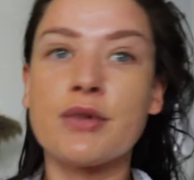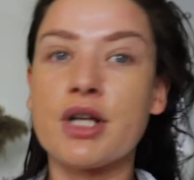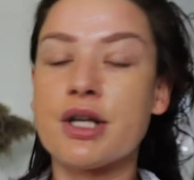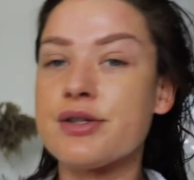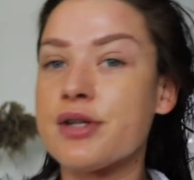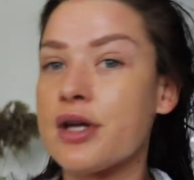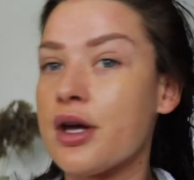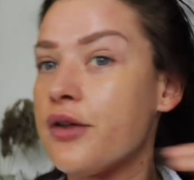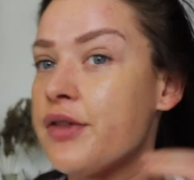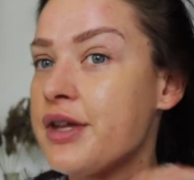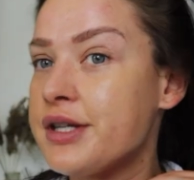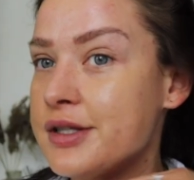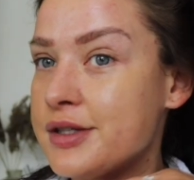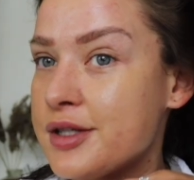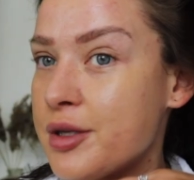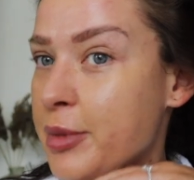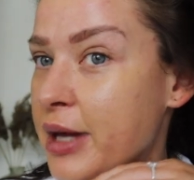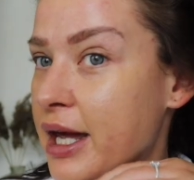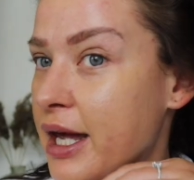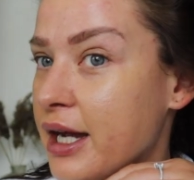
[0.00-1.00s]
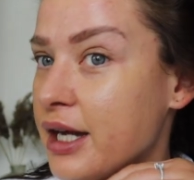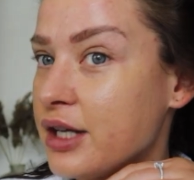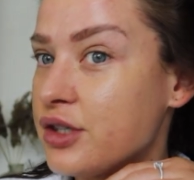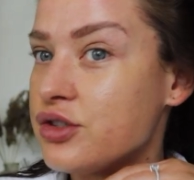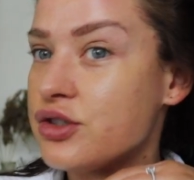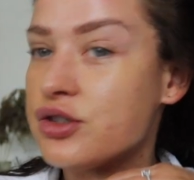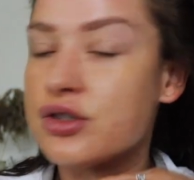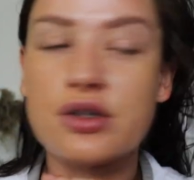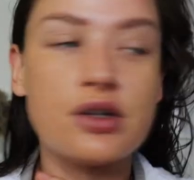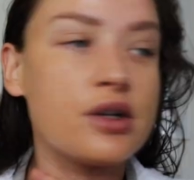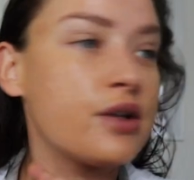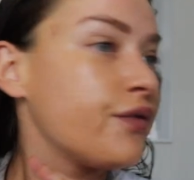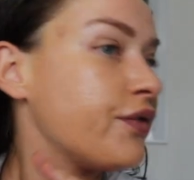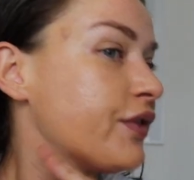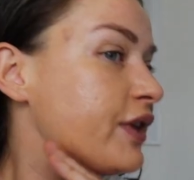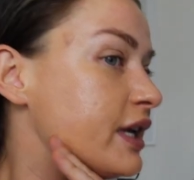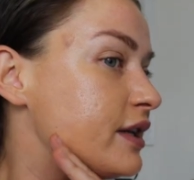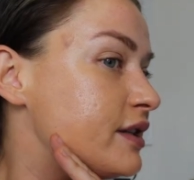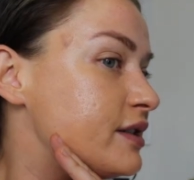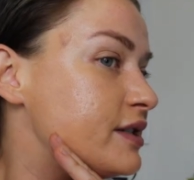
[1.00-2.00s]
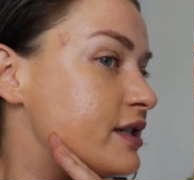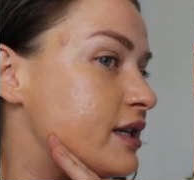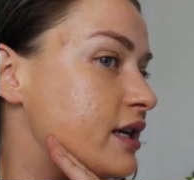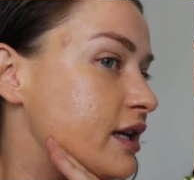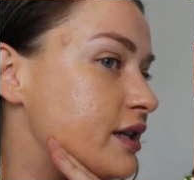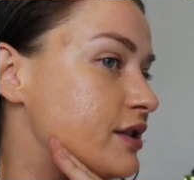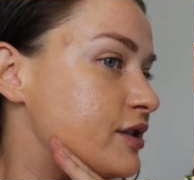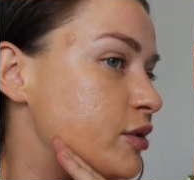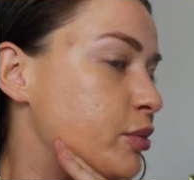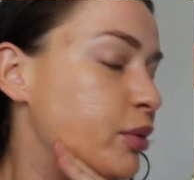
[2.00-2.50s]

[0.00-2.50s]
So this is the beige, this is the